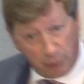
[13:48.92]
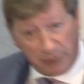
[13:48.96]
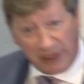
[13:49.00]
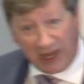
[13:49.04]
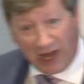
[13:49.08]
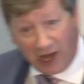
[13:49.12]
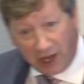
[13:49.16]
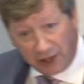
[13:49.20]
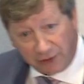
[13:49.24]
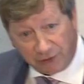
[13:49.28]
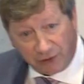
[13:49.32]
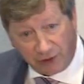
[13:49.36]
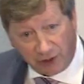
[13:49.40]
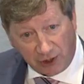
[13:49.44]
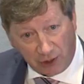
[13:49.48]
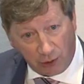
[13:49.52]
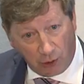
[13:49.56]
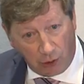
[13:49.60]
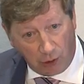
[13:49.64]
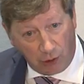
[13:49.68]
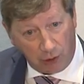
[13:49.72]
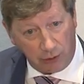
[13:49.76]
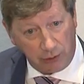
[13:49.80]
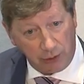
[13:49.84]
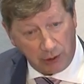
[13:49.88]
be acting
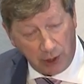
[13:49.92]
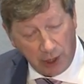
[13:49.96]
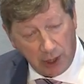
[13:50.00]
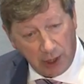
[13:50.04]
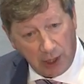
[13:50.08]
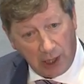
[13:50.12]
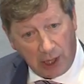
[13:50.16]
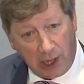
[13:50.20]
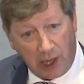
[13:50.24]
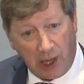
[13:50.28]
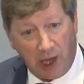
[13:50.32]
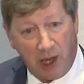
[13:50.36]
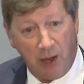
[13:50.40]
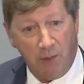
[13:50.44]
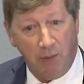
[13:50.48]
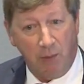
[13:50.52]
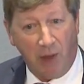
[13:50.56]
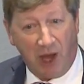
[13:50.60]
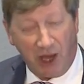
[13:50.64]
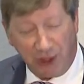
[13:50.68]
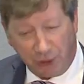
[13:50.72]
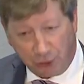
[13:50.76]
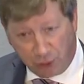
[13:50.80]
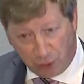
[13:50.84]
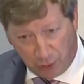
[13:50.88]
on uh,
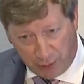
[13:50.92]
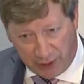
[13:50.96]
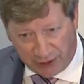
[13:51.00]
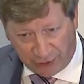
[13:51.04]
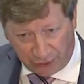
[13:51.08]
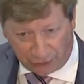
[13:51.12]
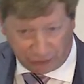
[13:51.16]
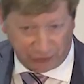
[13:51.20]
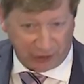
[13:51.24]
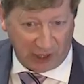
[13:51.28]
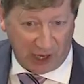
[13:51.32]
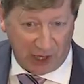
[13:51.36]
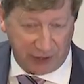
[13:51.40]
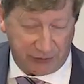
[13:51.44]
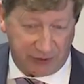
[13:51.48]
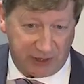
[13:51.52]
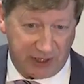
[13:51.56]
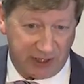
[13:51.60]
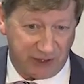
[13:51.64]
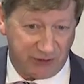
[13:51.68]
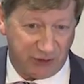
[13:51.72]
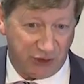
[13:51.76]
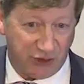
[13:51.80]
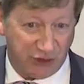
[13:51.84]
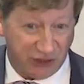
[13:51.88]

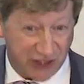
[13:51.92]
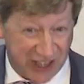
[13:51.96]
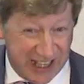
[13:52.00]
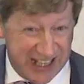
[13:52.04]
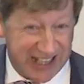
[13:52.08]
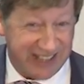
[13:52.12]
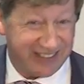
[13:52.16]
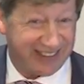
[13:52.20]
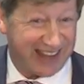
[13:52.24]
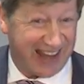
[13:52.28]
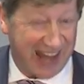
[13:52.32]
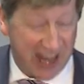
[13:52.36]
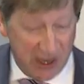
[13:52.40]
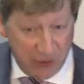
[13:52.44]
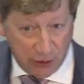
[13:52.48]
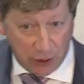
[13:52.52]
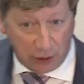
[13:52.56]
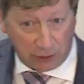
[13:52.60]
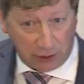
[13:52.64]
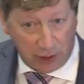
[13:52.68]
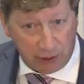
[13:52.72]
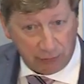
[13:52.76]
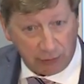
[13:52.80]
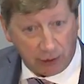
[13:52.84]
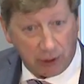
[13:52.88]
micrometastatic disease in the
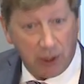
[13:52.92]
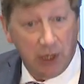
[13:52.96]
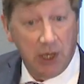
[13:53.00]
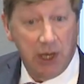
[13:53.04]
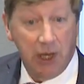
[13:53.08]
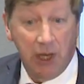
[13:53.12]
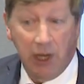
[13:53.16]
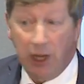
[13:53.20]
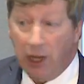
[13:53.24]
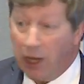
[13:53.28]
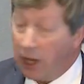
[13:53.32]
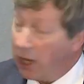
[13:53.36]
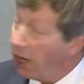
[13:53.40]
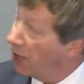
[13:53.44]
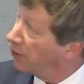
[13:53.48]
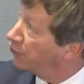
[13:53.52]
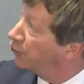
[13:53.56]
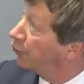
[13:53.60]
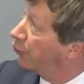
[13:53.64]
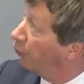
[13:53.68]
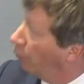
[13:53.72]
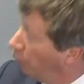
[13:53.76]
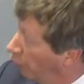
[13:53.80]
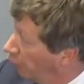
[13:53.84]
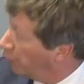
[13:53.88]
liver,
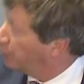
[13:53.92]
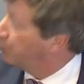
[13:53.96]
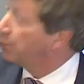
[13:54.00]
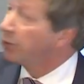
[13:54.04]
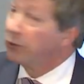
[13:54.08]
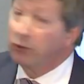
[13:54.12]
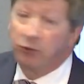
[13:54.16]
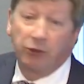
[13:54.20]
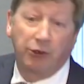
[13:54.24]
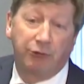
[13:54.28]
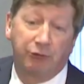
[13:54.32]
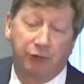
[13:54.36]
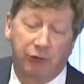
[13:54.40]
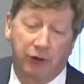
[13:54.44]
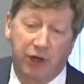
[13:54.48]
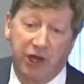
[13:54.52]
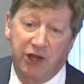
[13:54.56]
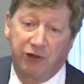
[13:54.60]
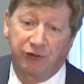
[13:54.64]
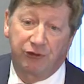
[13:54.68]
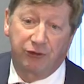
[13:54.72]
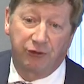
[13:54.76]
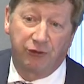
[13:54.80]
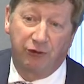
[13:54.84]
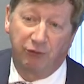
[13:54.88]
and cause
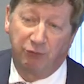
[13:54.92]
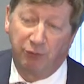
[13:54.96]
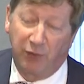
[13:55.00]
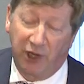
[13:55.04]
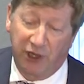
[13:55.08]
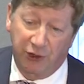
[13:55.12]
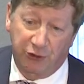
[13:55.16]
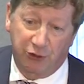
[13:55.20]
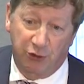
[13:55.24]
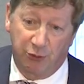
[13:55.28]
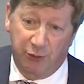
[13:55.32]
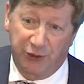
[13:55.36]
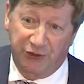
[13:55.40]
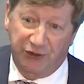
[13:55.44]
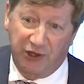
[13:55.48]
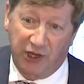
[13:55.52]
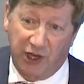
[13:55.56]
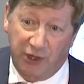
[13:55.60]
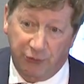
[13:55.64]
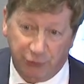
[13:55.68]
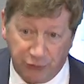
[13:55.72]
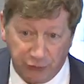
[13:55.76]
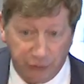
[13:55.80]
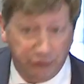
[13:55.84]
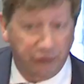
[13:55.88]
proliferation of
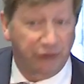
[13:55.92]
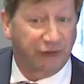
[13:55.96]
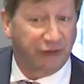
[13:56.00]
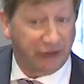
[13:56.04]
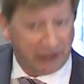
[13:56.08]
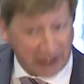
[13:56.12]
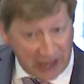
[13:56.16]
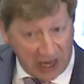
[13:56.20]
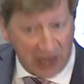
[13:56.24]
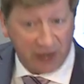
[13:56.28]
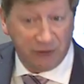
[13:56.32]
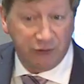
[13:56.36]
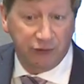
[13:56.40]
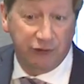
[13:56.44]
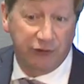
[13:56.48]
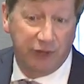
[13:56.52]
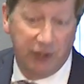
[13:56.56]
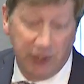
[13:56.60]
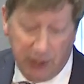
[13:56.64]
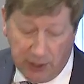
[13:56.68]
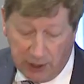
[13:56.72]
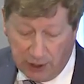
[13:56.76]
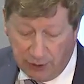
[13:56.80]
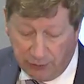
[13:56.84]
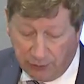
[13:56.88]
micrometastasis and hence
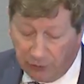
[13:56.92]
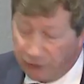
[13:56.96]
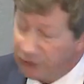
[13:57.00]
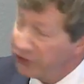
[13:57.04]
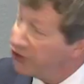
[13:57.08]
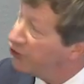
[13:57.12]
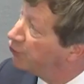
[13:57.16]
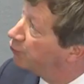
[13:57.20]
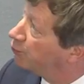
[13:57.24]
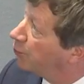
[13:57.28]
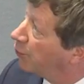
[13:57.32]
disease